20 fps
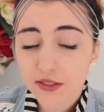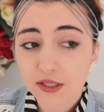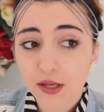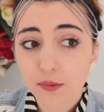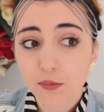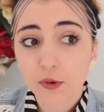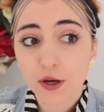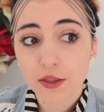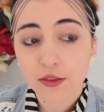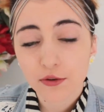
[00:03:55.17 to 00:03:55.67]

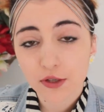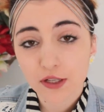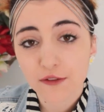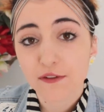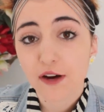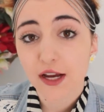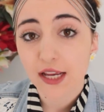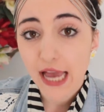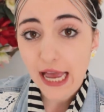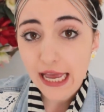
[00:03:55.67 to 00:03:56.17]
and whether if
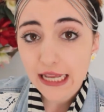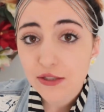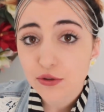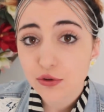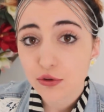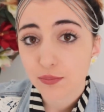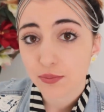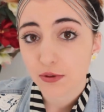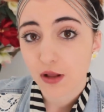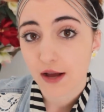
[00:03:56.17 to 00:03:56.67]
I had
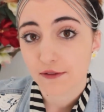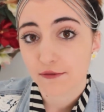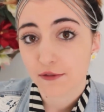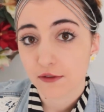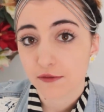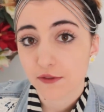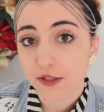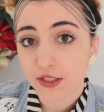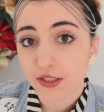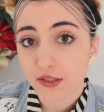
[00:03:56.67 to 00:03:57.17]
to apply for a
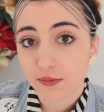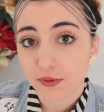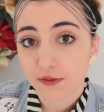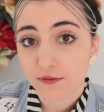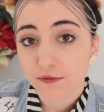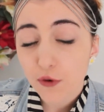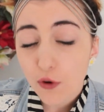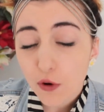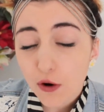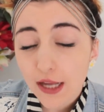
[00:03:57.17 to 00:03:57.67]
visa
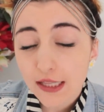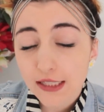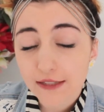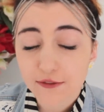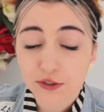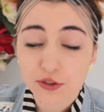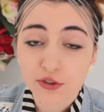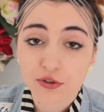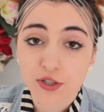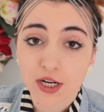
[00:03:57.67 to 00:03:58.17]
before I
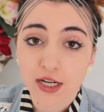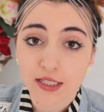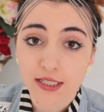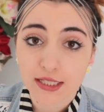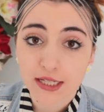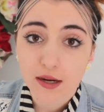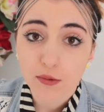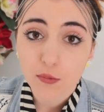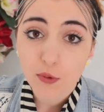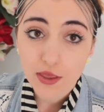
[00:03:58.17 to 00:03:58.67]
left
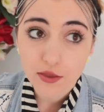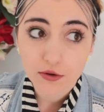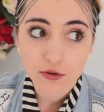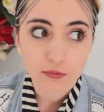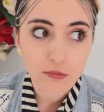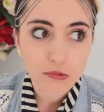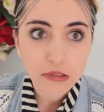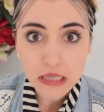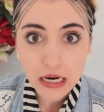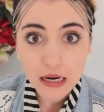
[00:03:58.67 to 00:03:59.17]
Australia, whether
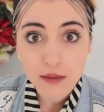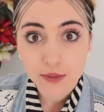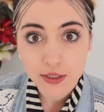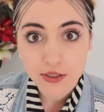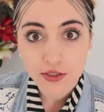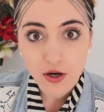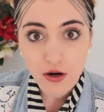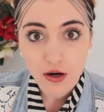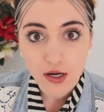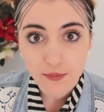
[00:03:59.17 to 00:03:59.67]
it would come in
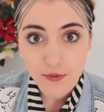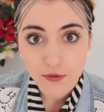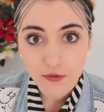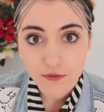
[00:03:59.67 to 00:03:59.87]
time,